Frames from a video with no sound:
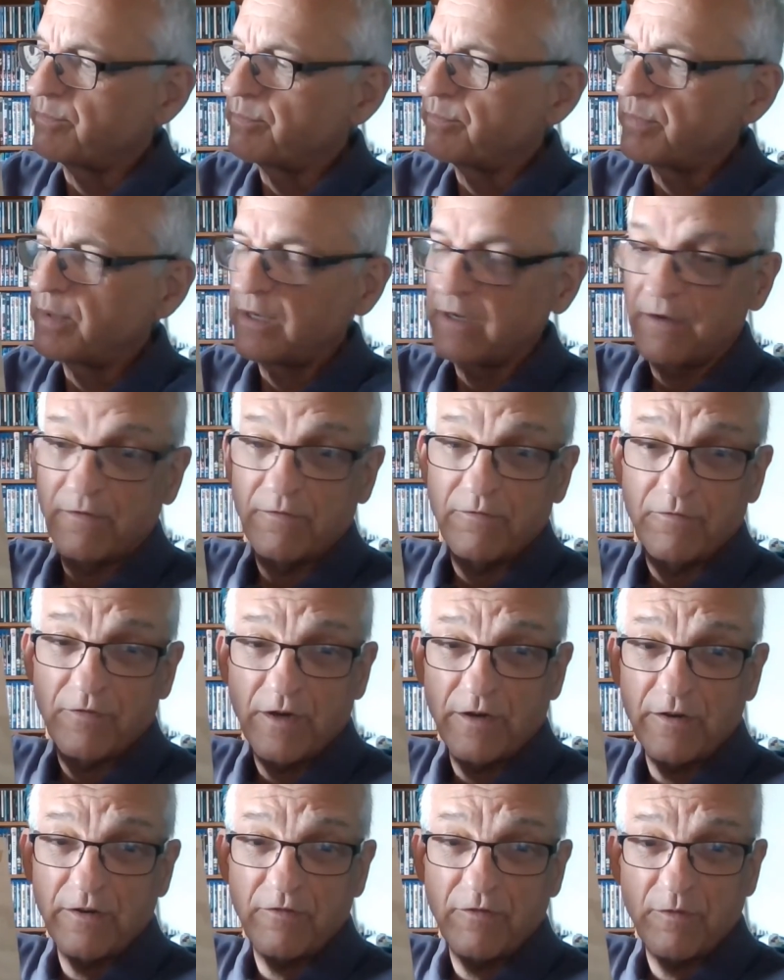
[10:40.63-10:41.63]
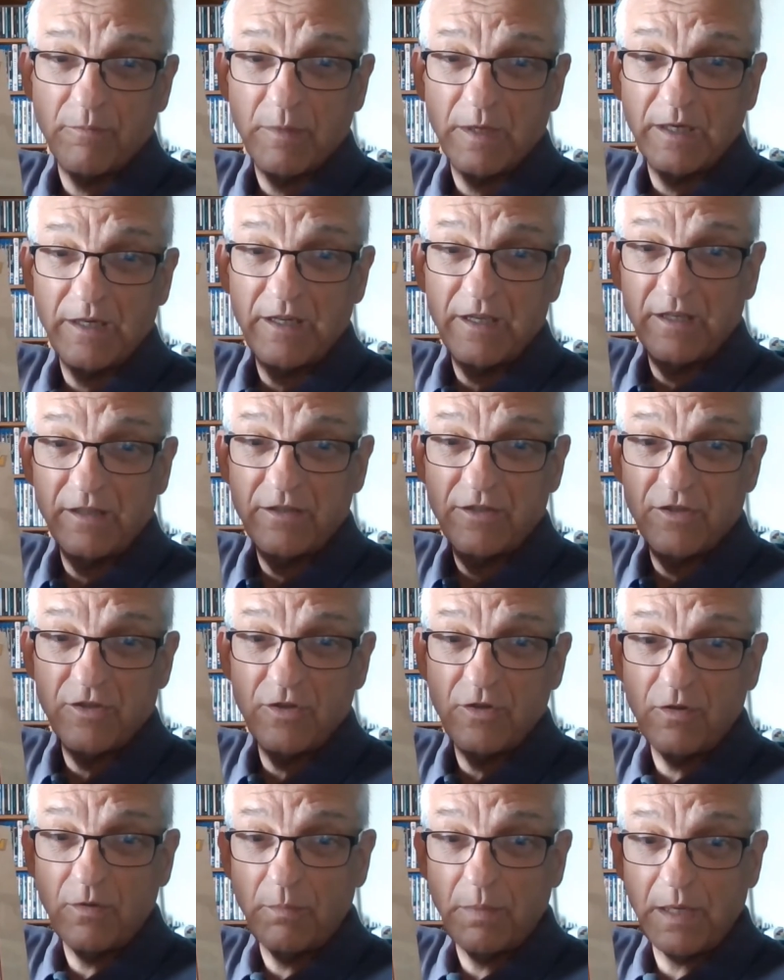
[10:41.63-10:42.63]
but very familiar
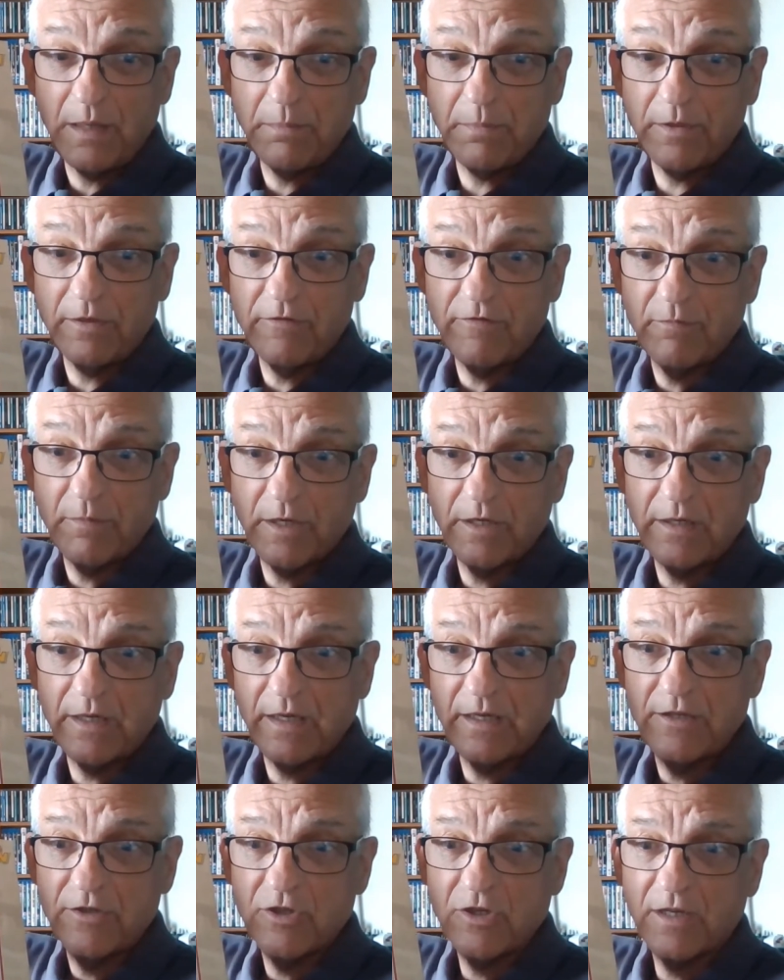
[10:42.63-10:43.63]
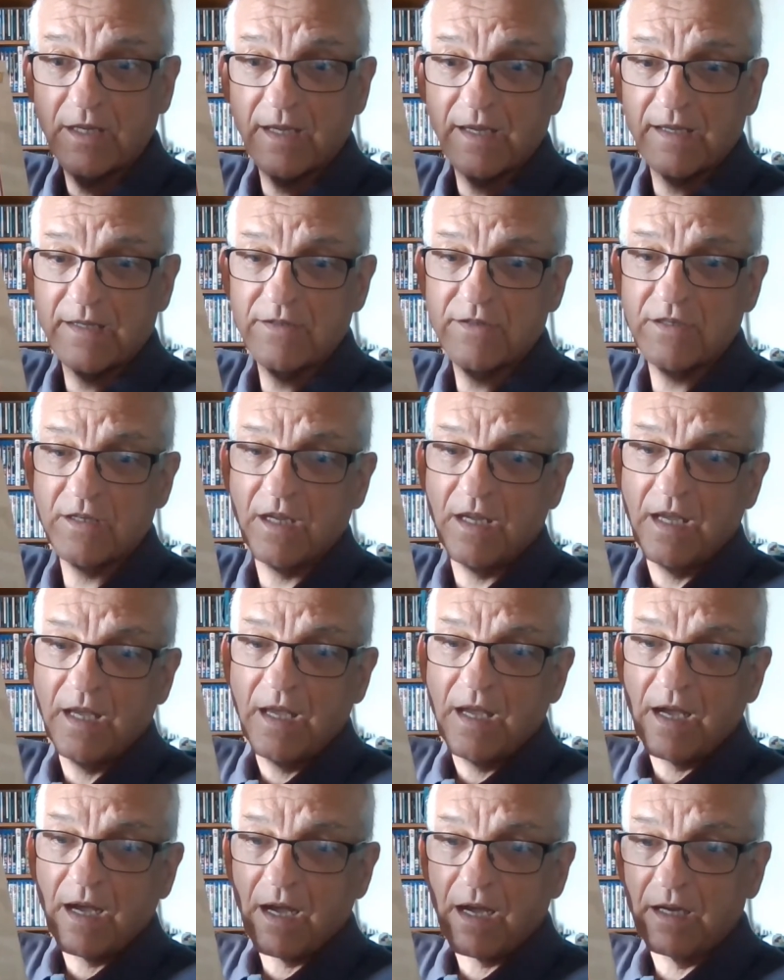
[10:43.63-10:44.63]
to people of my age, I guess.
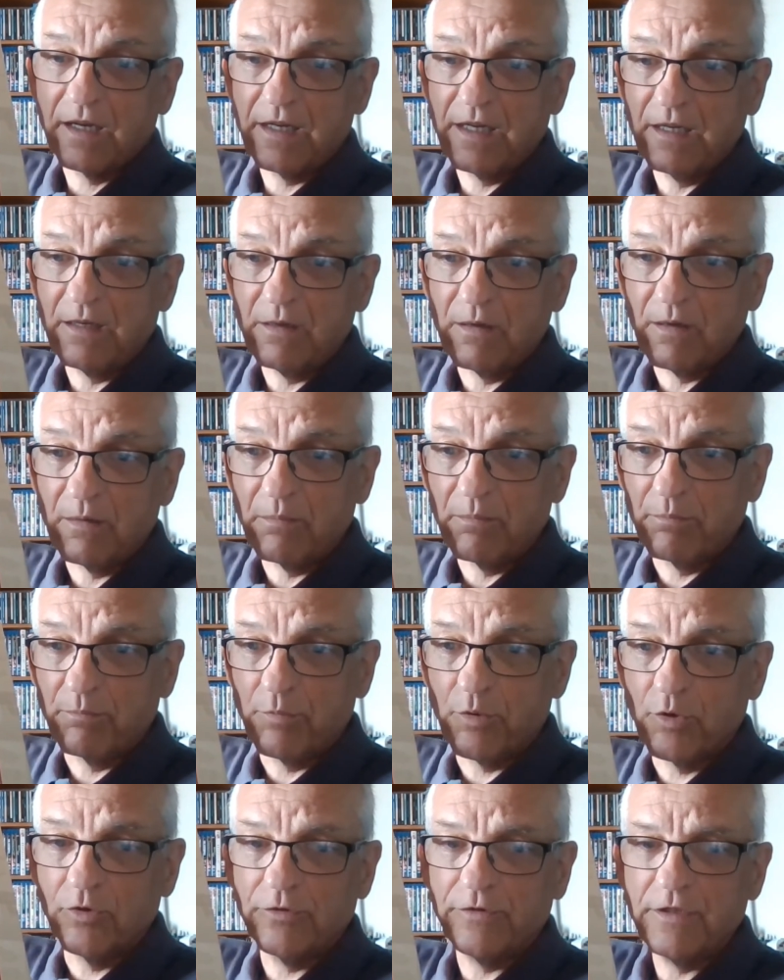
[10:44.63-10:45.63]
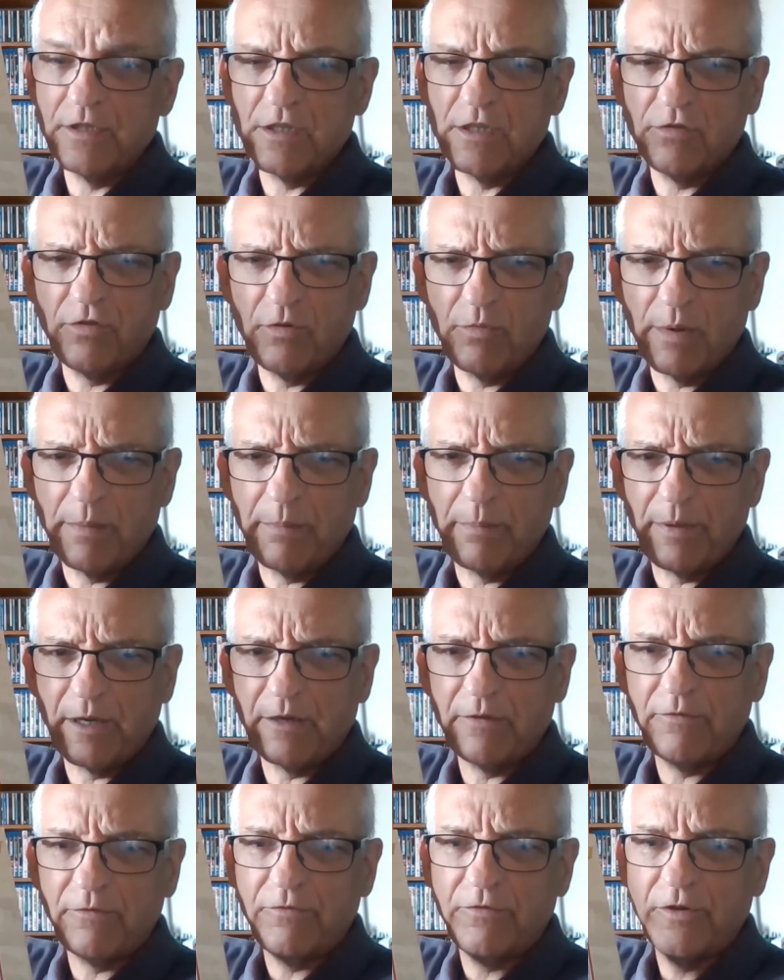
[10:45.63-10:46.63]
I bought this for
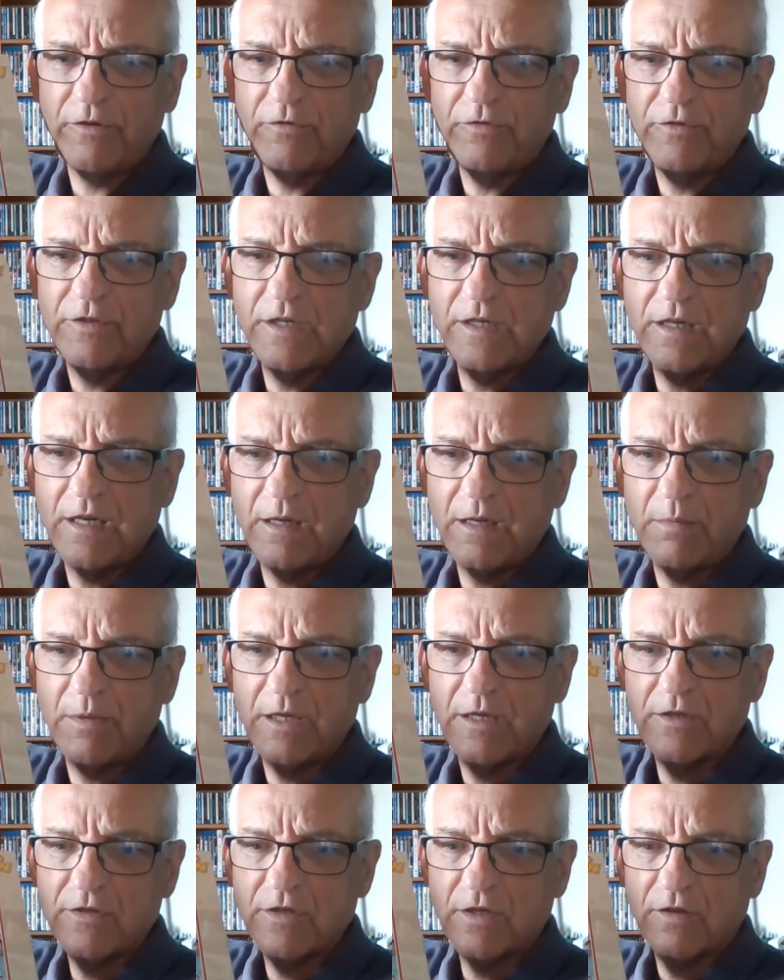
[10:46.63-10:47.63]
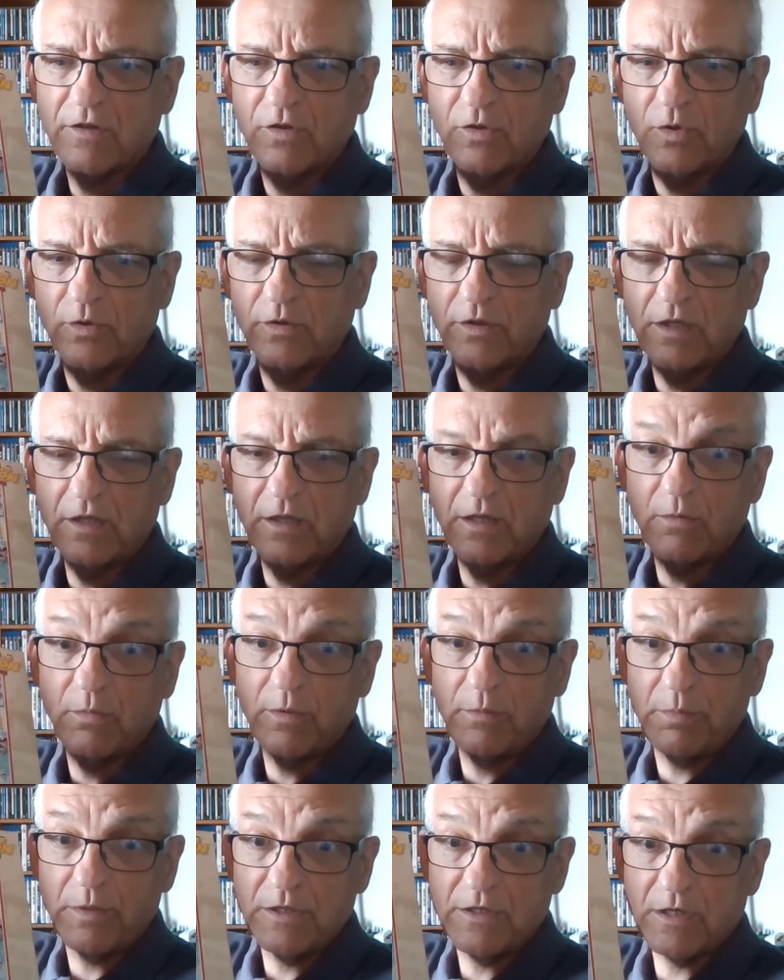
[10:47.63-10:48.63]
£1.50 because I thought that there
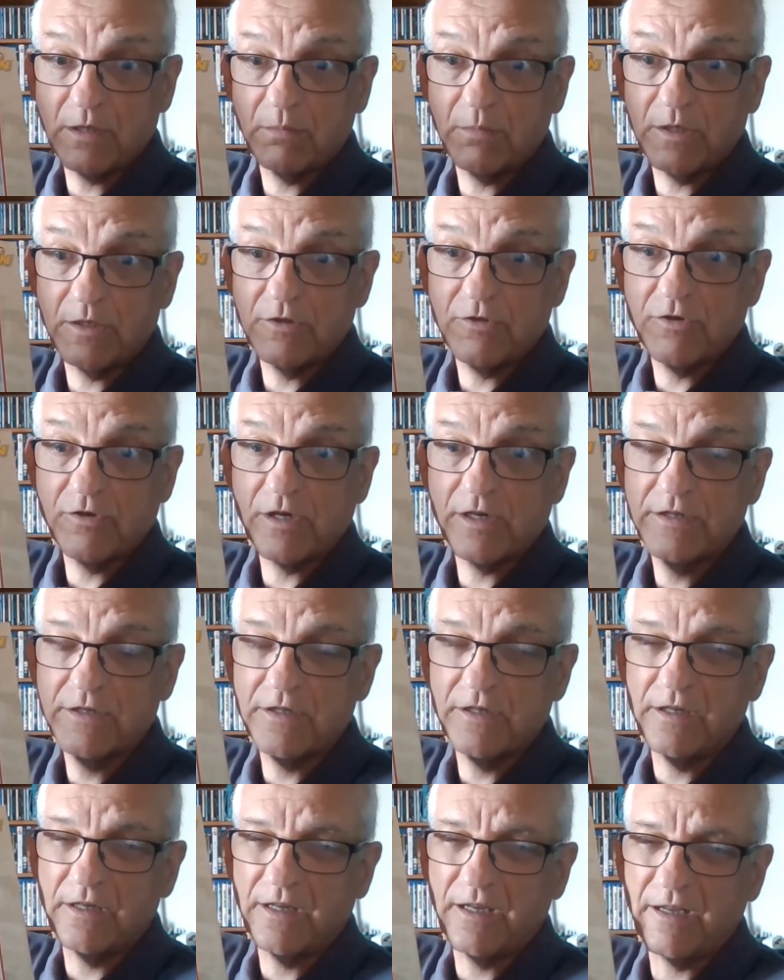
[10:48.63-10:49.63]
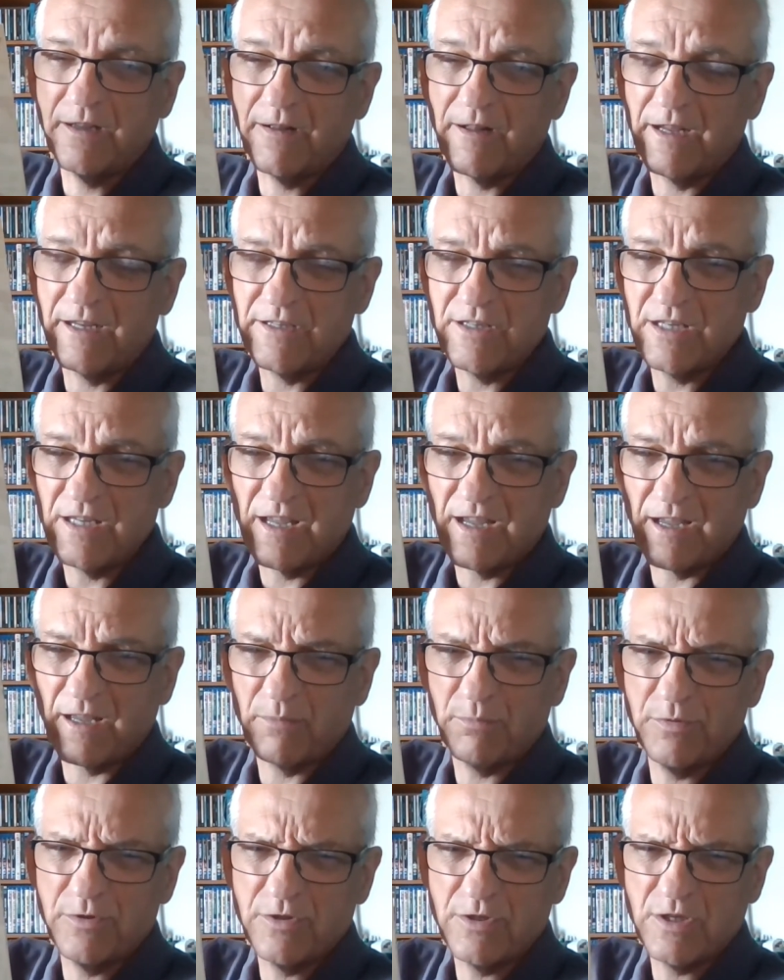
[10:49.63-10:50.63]
would be some interest in it. As it
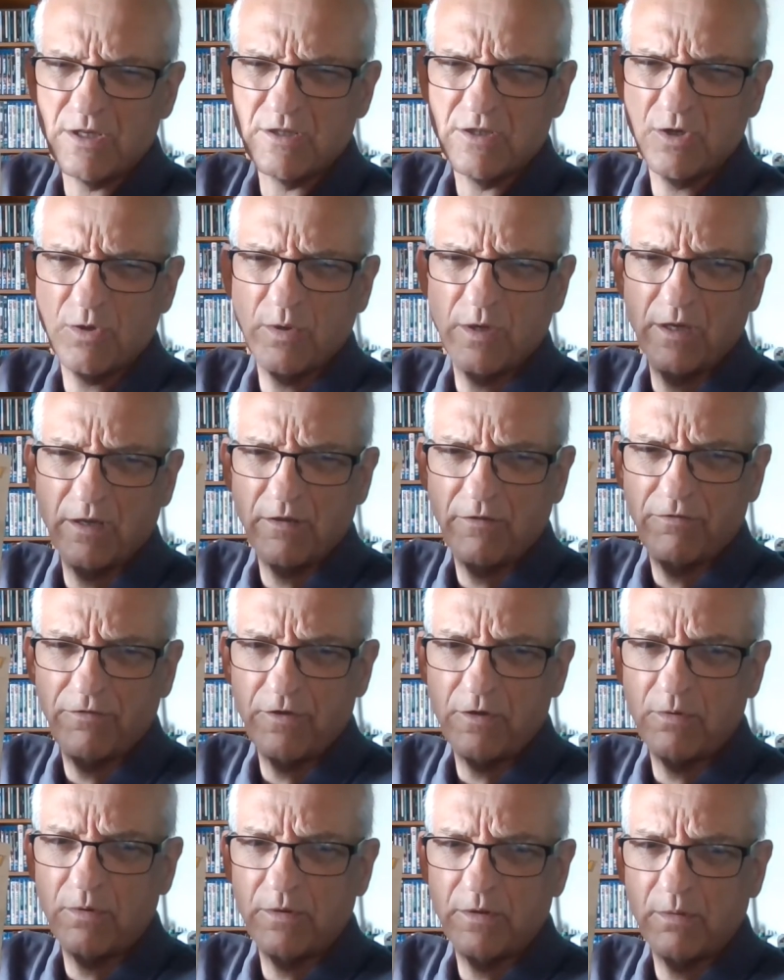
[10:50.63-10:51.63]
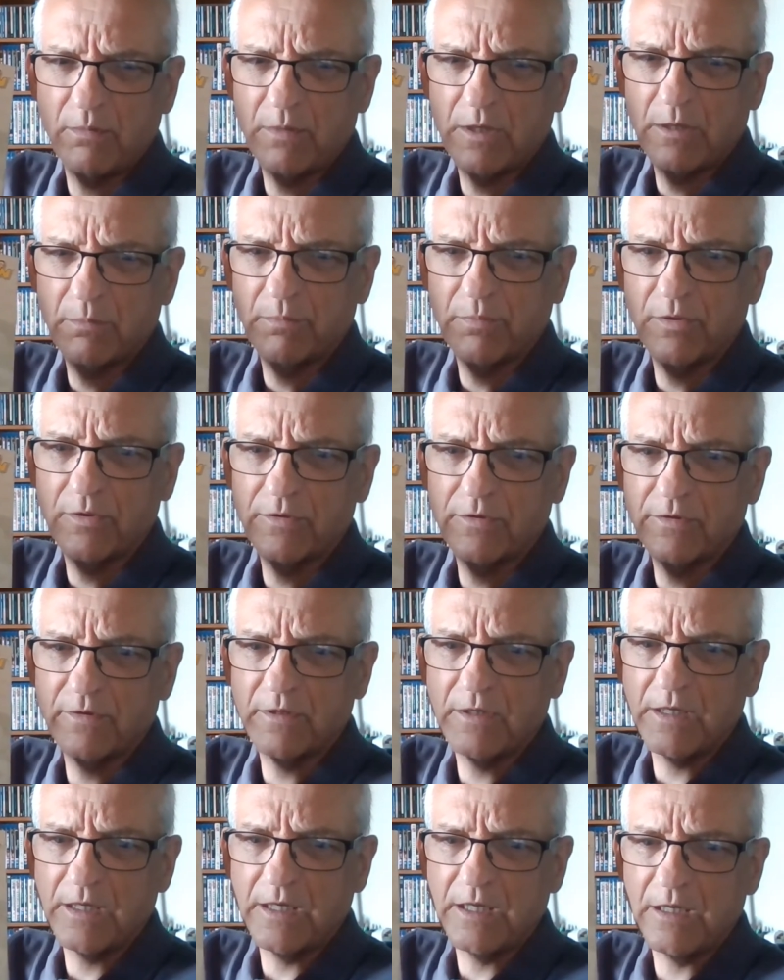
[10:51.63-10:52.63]
happens, there's quite a few of them up
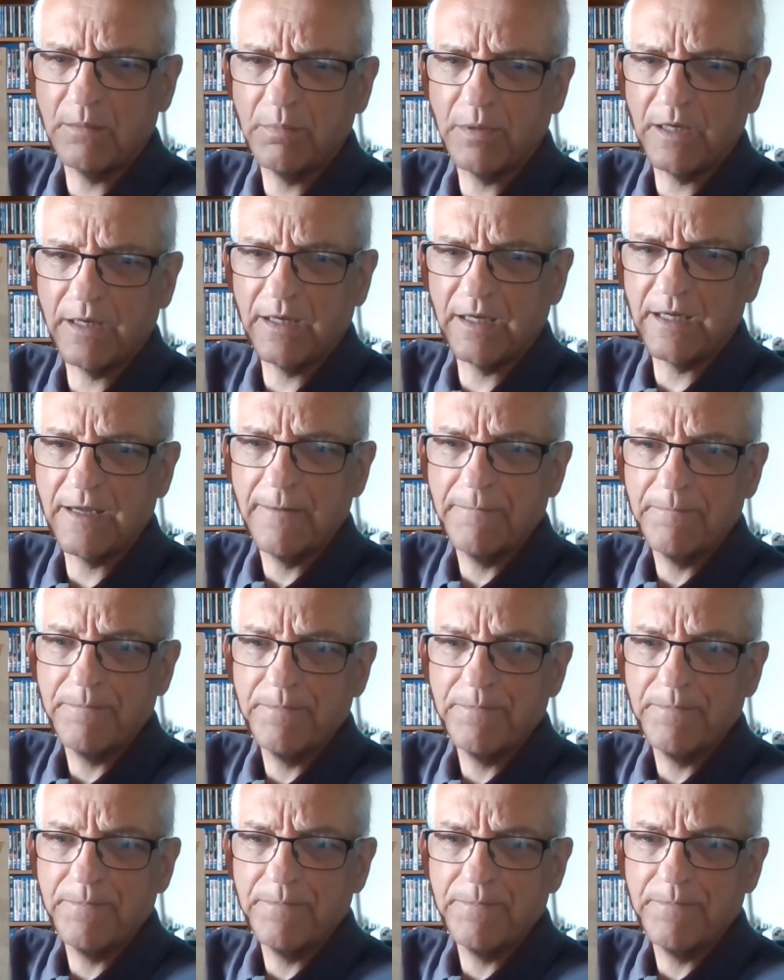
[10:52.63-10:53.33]
on eBay.